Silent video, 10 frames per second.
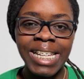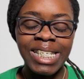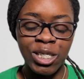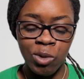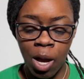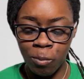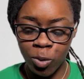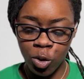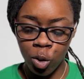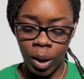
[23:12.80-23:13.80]
to help
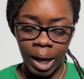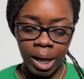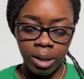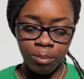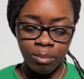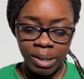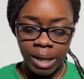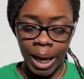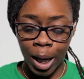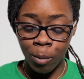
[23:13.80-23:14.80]
you and be
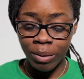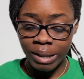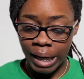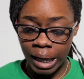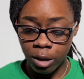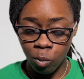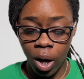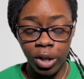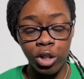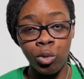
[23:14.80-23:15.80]
a helping hand
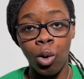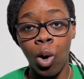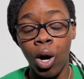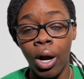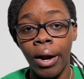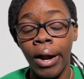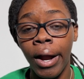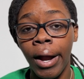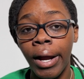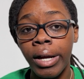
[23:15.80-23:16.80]
while you are
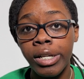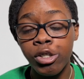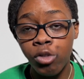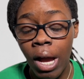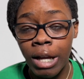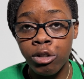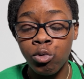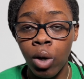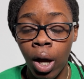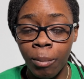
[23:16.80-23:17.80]
trying to
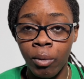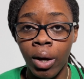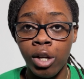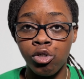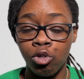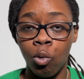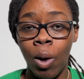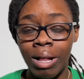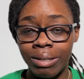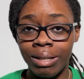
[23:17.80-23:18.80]
upgrade your
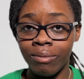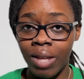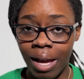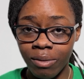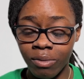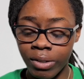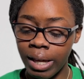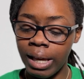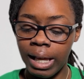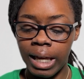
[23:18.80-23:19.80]
quality of life.
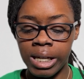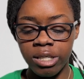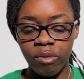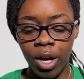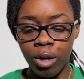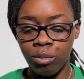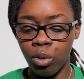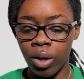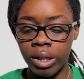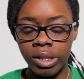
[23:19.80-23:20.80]
It is very
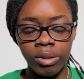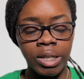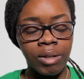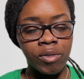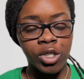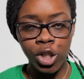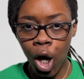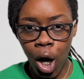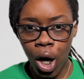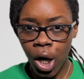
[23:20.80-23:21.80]
important to give
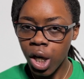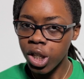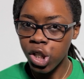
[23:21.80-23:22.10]
sugar,